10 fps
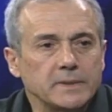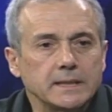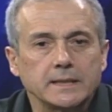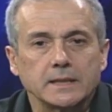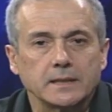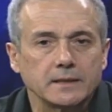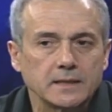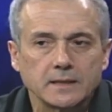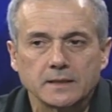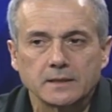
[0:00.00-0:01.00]
meaning
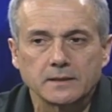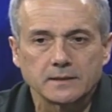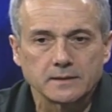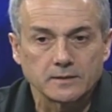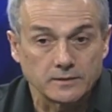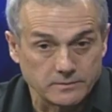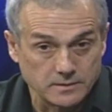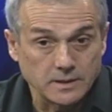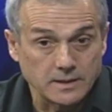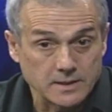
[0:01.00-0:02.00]
the, uh,
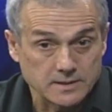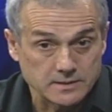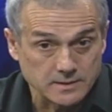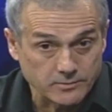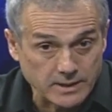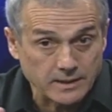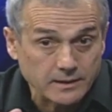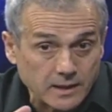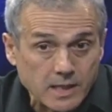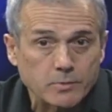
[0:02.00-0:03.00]
uh, it is uh, really
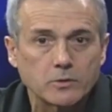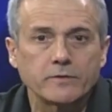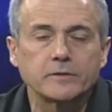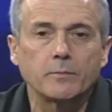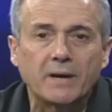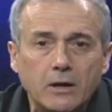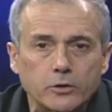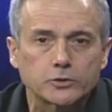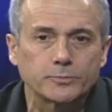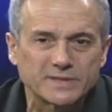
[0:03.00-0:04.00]
the labor of the
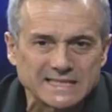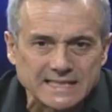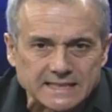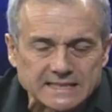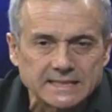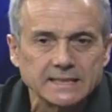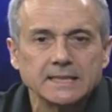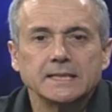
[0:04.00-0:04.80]
power to predict.